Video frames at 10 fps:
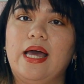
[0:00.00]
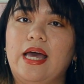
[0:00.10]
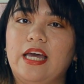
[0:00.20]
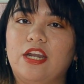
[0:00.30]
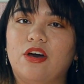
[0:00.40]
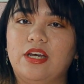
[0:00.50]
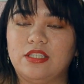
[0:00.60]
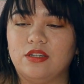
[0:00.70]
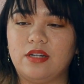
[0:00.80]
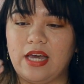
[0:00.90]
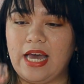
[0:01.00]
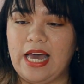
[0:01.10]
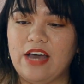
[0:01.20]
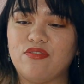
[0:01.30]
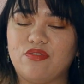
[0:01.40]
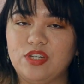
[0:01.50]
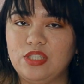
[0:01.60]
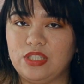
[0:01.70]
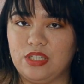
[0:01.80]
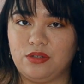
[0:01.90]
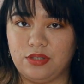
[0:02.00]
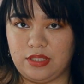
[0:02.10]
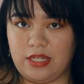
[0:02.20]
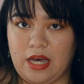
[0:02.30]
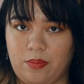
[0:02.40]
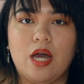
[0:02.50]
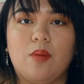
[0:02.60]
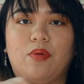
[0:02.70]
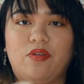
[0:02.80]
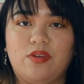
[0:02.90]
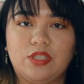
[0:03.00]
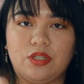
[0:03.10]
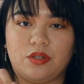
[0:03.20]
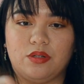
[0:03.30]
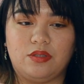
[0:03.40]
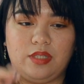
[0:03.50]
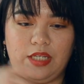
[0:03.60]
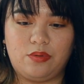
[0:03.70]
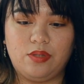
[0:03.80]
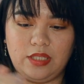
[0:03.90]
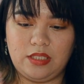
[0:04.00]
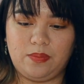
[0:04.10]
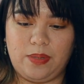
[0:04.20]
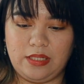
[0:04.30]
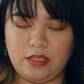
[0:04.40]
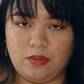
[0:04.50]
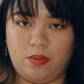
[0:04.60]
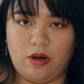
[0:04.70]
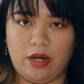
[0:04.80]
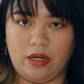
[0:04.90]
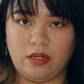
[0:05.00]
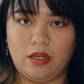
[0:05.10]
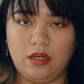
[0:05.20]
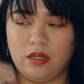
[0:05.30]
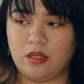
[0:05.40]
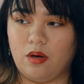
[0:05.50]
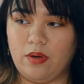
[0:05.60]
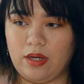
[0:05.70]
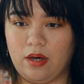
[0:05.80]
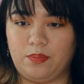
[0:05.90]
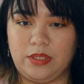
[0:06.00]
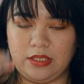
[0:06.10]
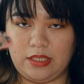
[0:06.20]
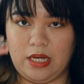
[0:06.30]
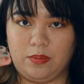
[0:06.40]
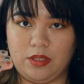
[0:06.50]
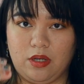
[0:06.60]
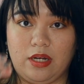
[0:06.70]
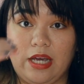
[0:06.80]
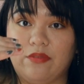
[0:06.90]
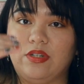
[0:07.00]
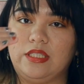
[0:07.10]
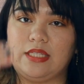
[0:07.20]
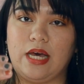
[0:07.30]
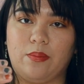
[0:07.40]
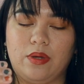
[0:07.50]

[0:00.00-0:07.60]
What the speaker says: And it's on every single step. Perfect circles, equally spaced apart, going up the steps on every step.